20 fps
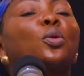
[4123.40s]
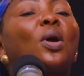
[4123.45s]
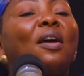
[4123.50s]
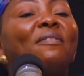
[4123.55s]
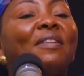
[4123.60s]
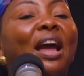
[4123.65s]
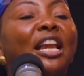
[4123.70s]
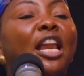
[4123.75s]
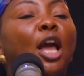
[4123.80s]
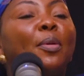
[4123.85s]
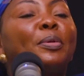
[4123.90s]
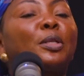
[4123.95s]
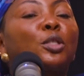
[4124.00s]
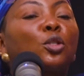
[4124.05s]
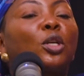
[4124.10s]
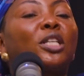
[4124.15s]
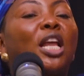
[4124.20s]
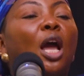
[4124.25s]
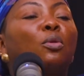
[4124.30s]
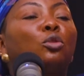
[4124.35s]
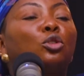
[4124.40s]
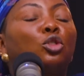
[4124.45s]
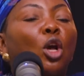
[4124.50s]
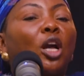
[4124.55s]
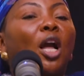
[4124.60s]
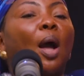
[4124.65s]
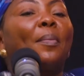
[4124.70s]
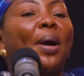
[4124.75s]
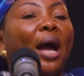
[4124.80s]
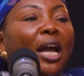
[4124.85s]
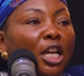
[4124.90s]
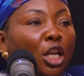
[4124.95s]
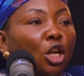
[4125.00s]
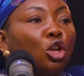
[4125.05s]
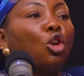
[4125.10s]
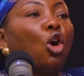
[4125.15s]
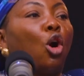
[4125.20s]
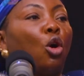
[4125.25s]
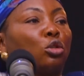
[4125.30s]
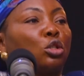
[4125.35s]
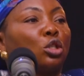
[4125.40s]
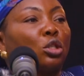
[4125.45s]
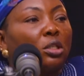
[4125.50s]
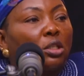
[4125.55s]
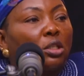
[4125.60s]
have an episode that will talk about in-laws.